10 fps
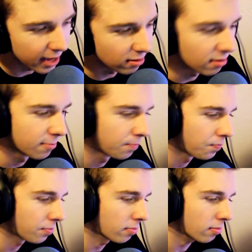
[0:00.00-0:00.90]
dance.
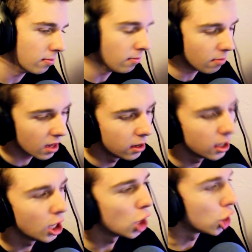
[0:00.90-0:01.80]

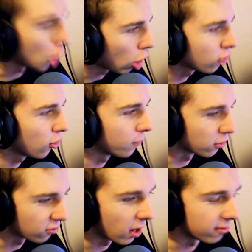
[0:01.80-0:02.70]
Naruto
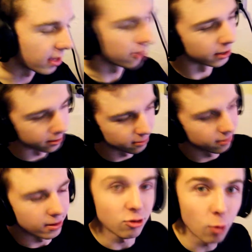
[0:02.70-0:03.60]
versus Sasuke, right?
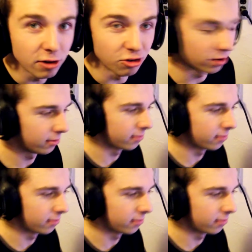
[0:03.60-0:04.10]
Let's watch it.